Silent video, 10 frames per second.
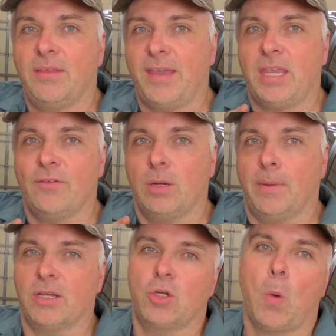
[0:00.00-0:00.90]
thank you very
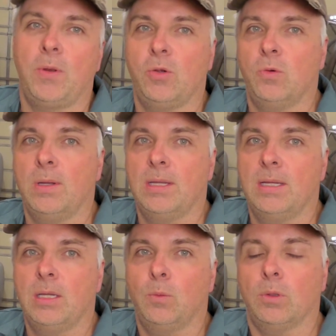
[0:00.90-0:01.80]
much. Hope you
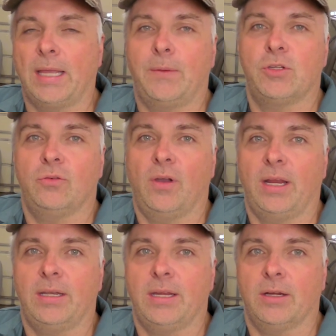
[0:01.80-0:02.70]
will like what you
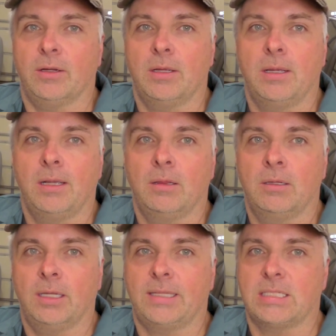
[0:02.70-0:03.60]
find here.
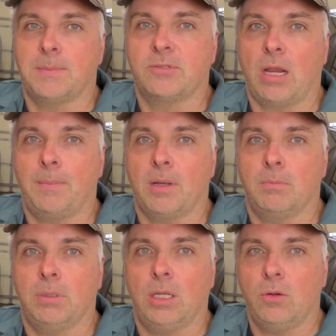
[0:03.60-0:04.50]
Click that subscribe
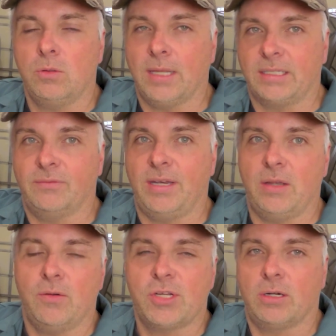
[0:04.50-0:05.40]
button below, like the
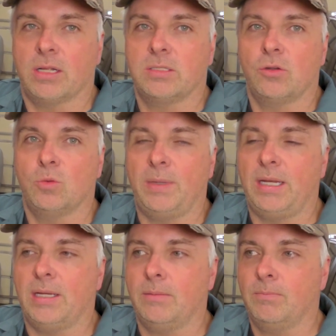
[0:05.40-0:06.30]
video, share it on social
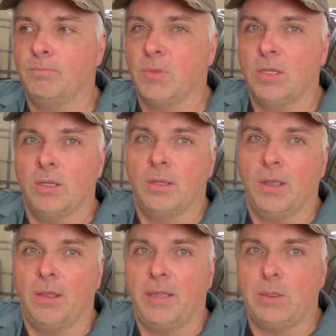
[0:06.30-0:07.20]
media.
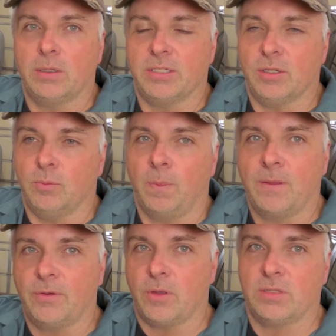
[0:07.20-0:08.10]
You know what to do.
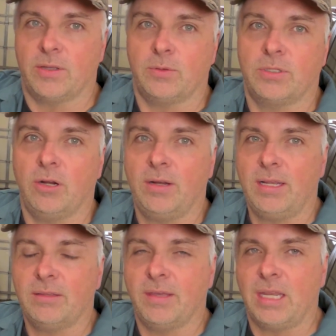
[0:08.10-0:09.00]
For those of us
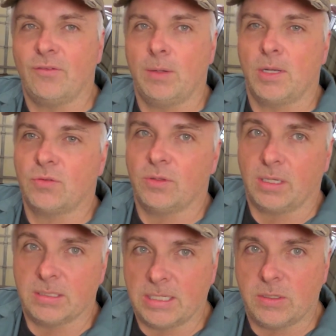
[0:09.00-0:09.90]
returning, thank you very much for the
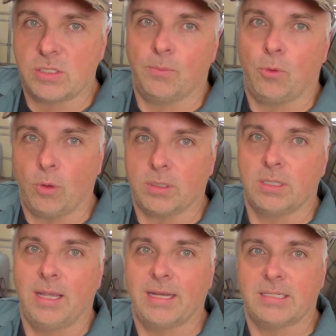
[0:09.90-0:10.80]
continued support.
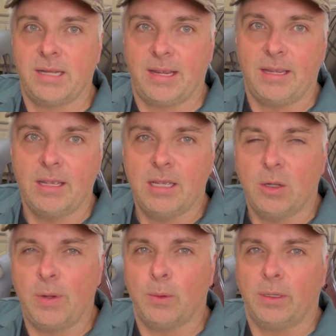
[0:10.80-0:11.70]
And today,
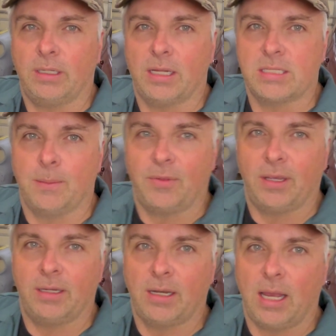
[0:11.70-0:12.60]
we are working on
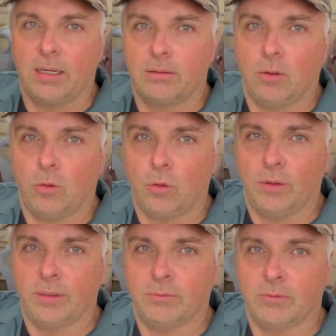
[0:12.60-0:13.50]
something not
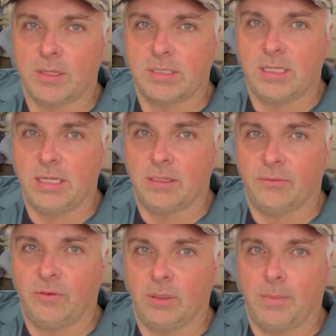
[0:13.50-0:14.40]
old and rusty
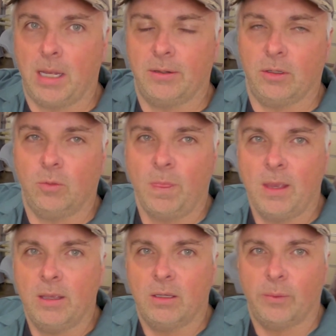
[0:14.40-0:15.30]
and full of Bondo.
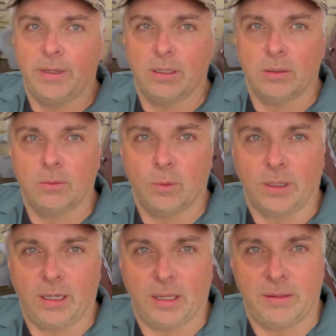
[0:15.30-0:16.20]
We are
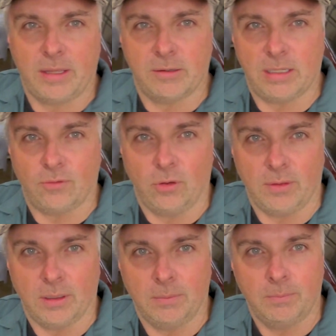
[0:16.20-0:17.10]
working on the other evil,
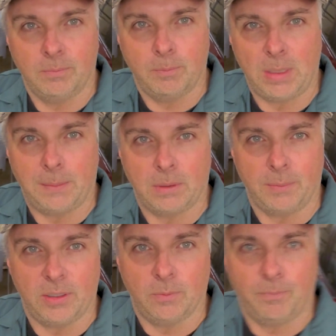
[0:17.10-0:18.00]
the
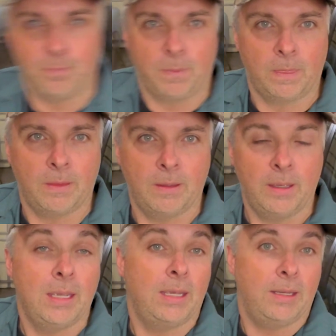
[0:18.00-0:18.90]
BMW.
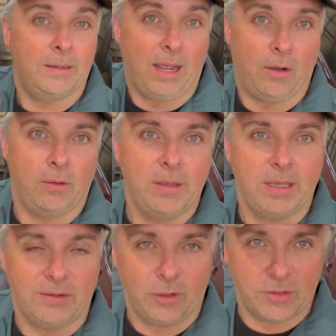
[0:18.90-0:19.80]
Now,
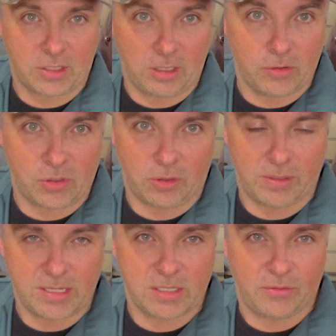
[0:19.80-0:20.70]
in full disclosure,
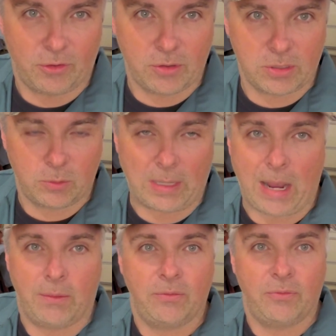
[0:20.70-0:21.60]
this is the first, what
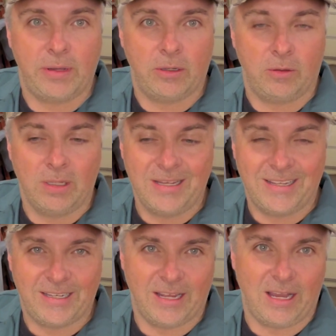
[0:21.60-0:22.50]
I would feel,
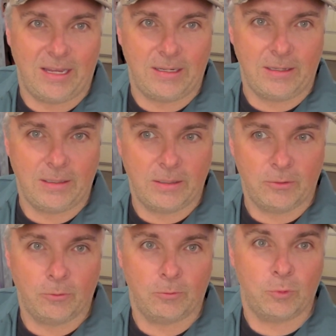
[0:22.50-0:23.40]

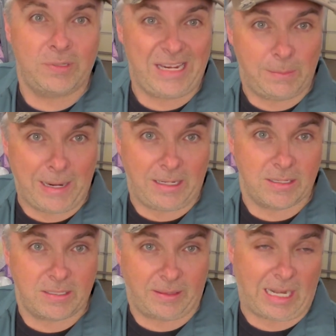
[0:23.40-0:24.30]
non-routine
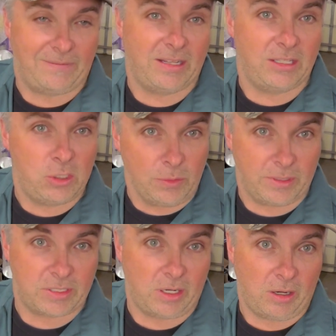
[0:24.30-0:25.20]
maintenance thing that I've had to do in
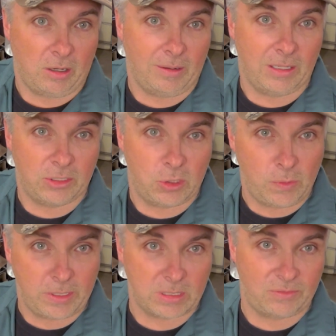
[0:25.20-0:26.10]
this car in 2
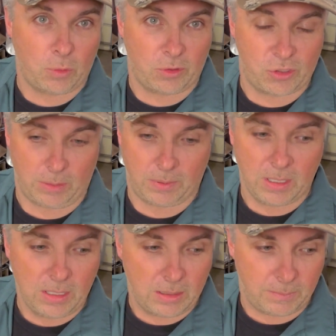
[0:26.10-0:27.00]
years of ownership,
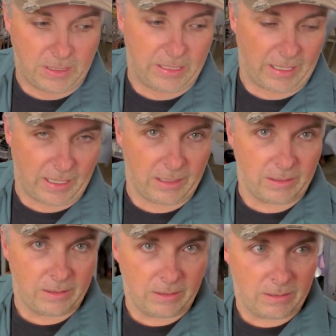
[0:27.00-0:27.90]
being a
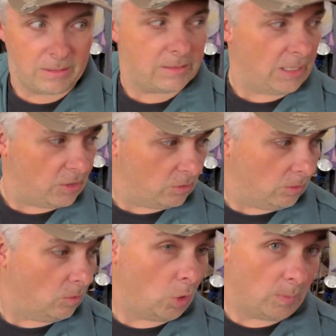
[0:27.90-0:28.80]

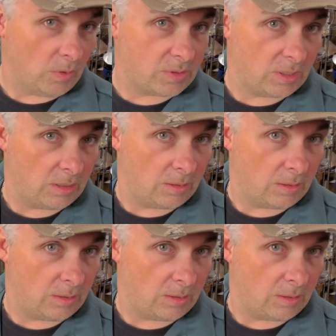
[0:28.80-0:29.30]
10-year-old almost